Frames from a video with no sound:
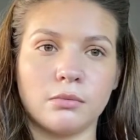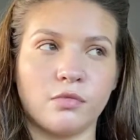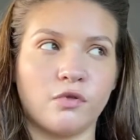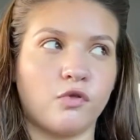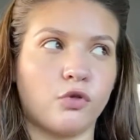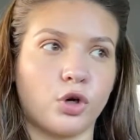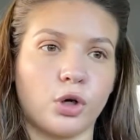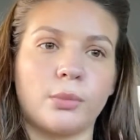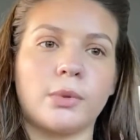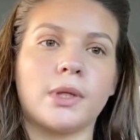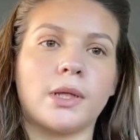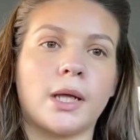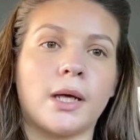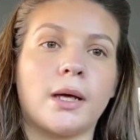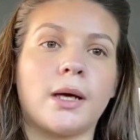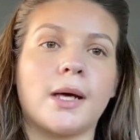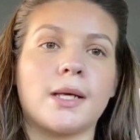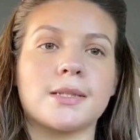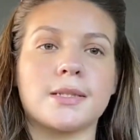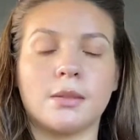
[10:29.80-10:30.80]

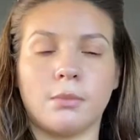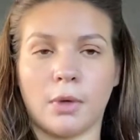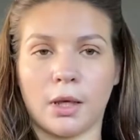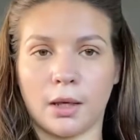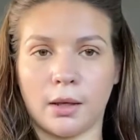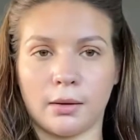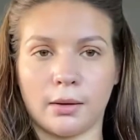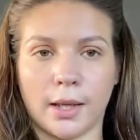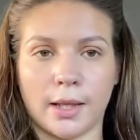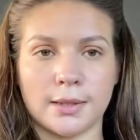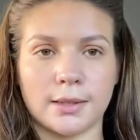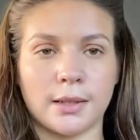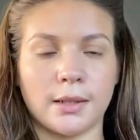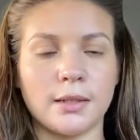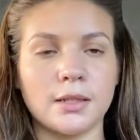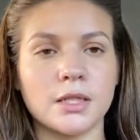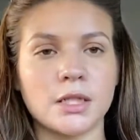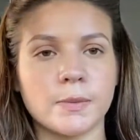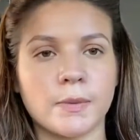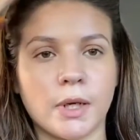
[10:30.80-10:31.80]
formula as the Make It Last
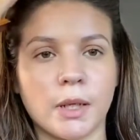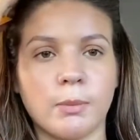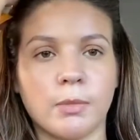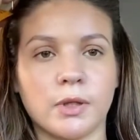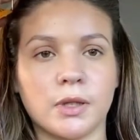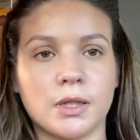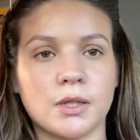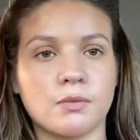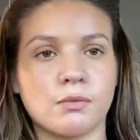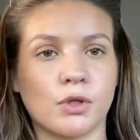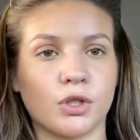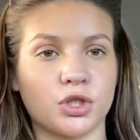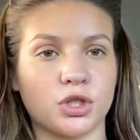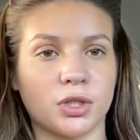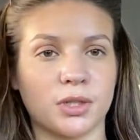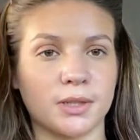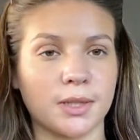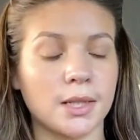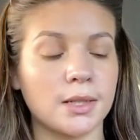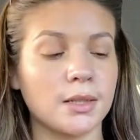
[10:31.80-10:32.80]
setting spray, but this one is
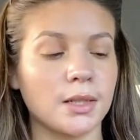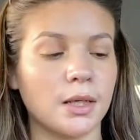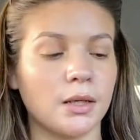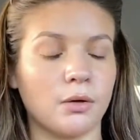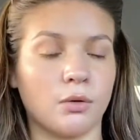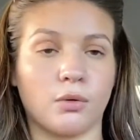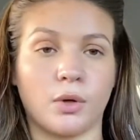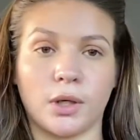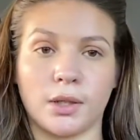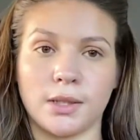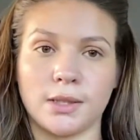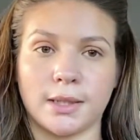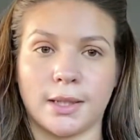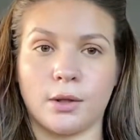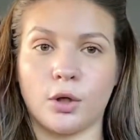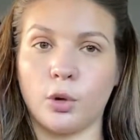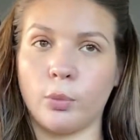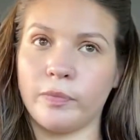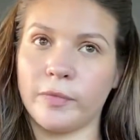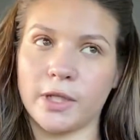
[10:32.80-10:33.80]
just scented, or at least I
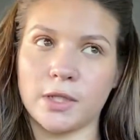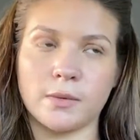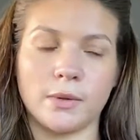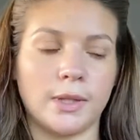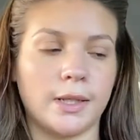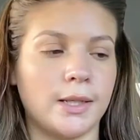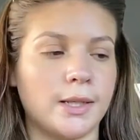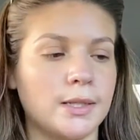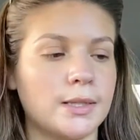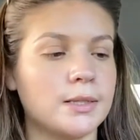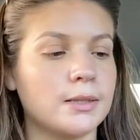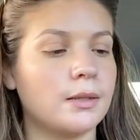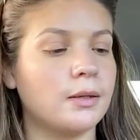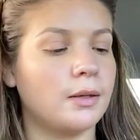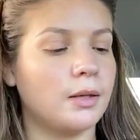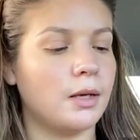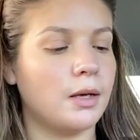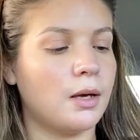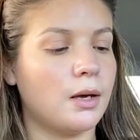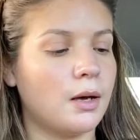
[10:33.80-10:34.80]
hope that's what it is.
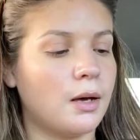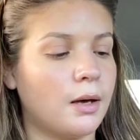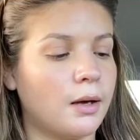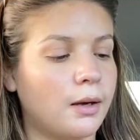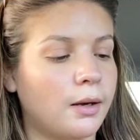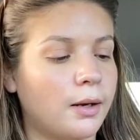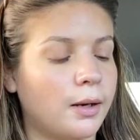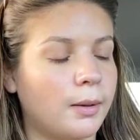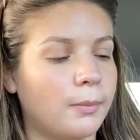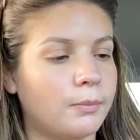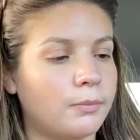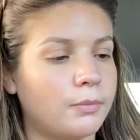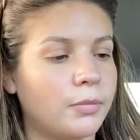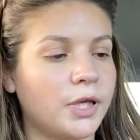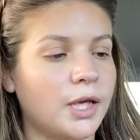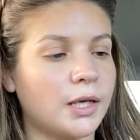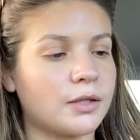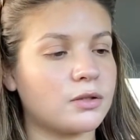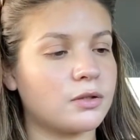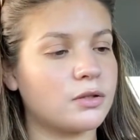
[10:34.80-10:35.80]
But
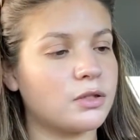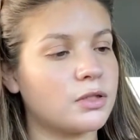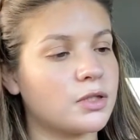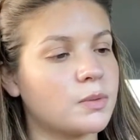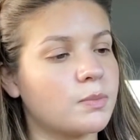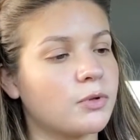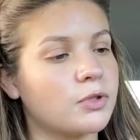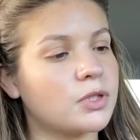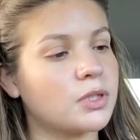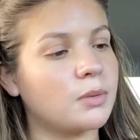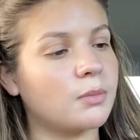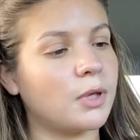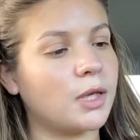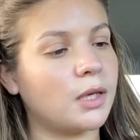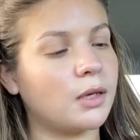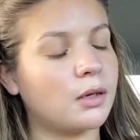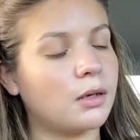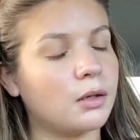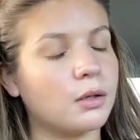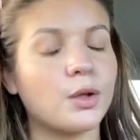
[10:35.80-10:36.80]
yeah, so this is supposed to
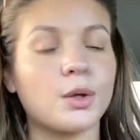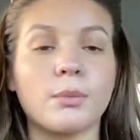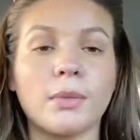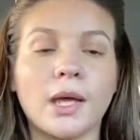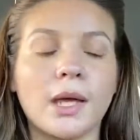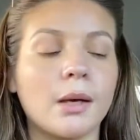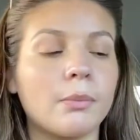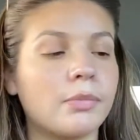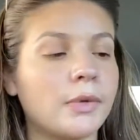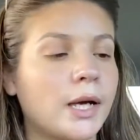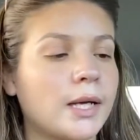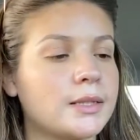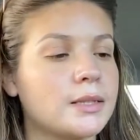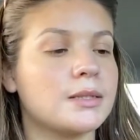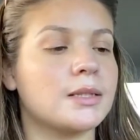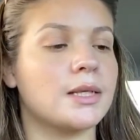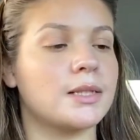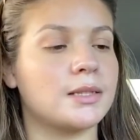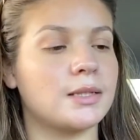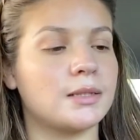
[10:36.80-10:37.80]
make your makeup last. It
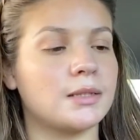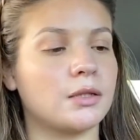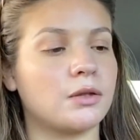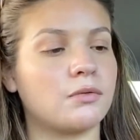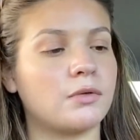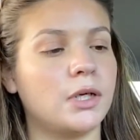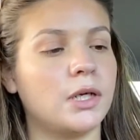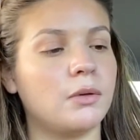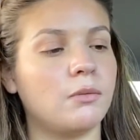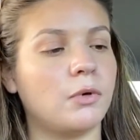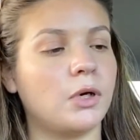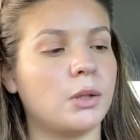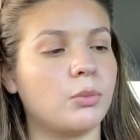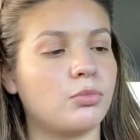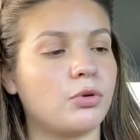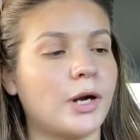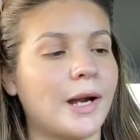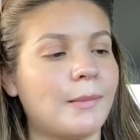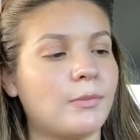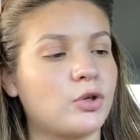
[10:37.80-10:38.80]
says it's a 3-in-1
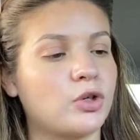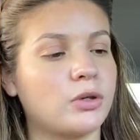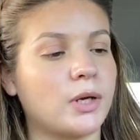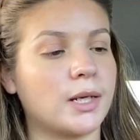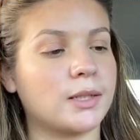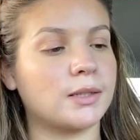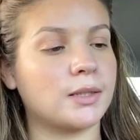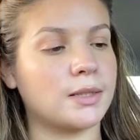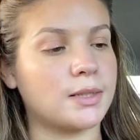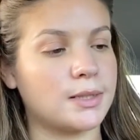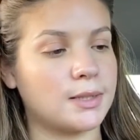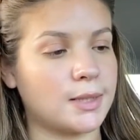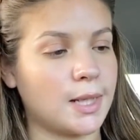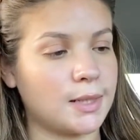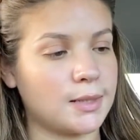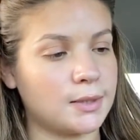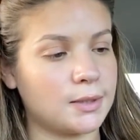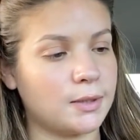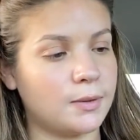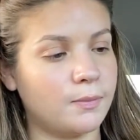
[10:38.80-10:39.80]
prime, correct, and
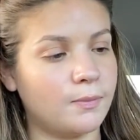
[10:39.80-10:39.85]
set.